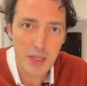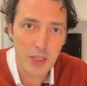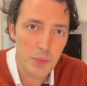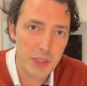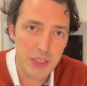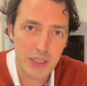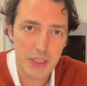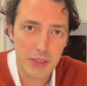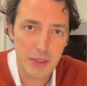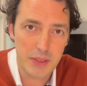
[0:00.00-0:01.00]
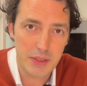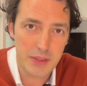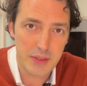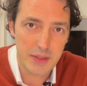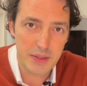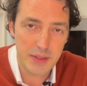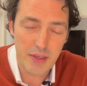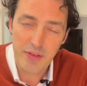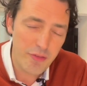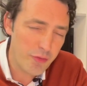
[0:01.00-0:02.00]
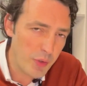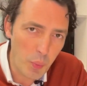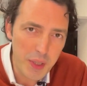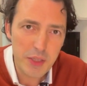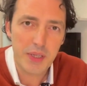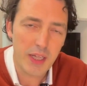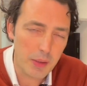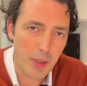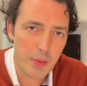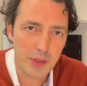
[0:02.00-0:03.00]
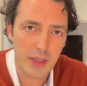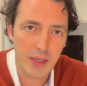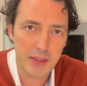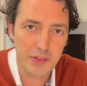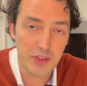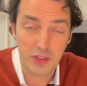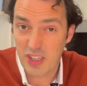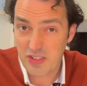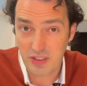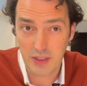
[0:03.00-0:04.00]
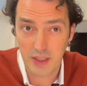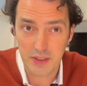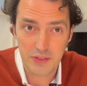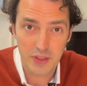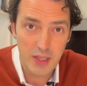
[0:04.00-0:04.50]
Every week we help our clients, international clients,